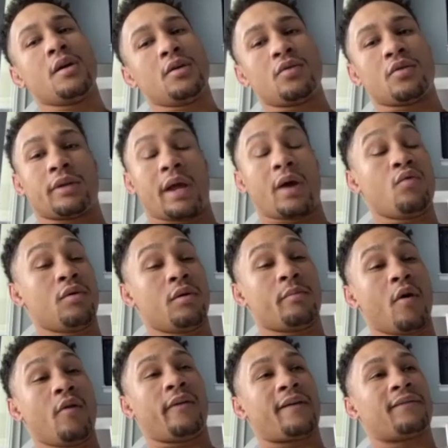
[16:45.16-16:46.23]
you know, then we'll
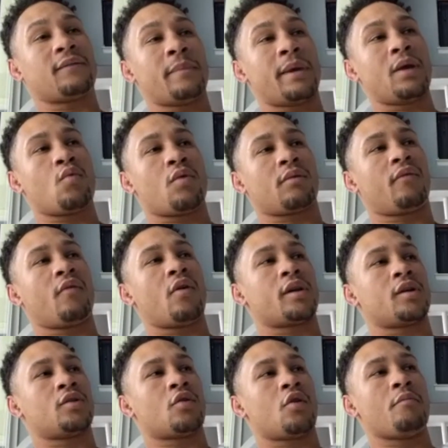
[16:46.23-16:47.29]
both have to make one forty,
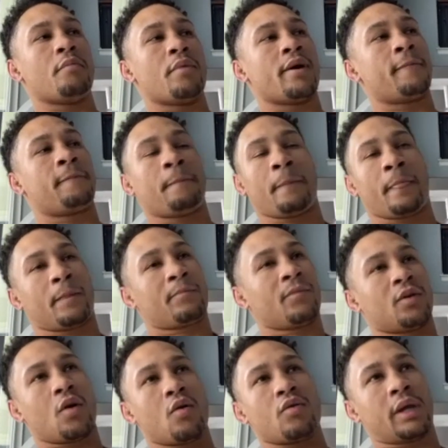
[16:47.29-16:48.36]
you know, but
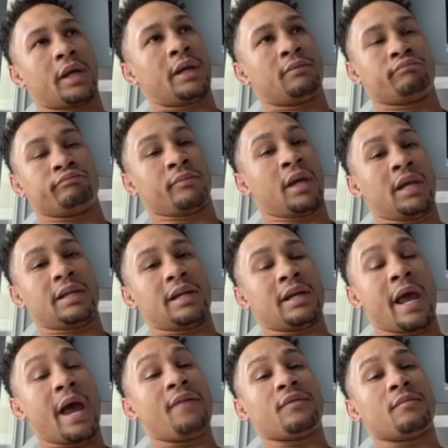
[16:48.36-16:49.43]
you know, he, he
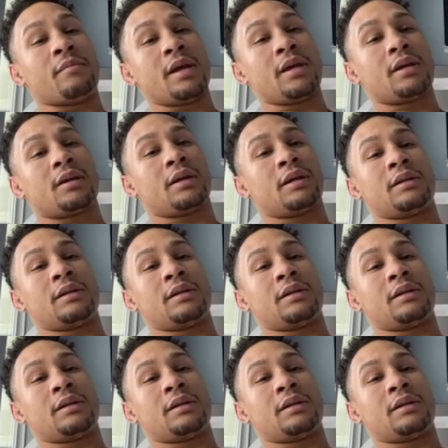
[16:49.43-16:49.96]
didn't have to make it.